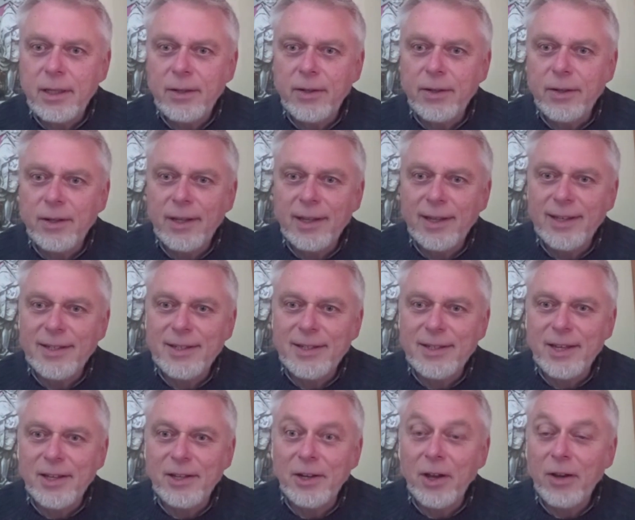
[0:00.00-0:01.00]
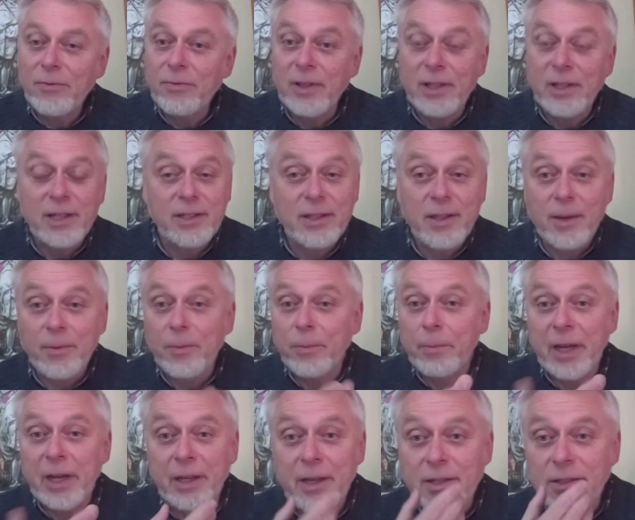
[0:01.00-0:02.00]
There is a novelist that
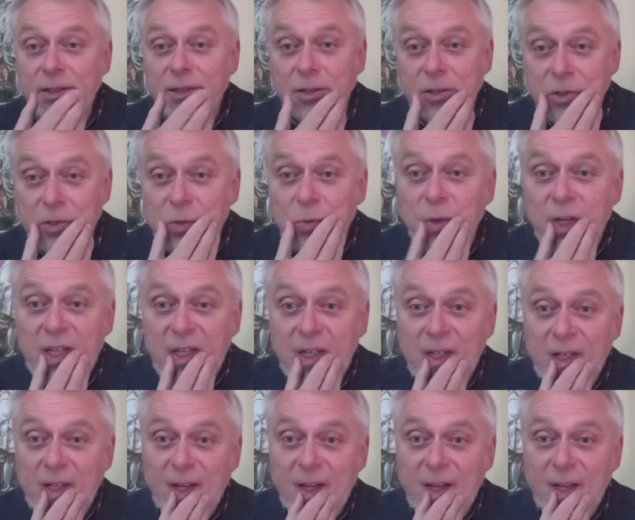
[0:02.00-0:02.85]
my cousin in Sweden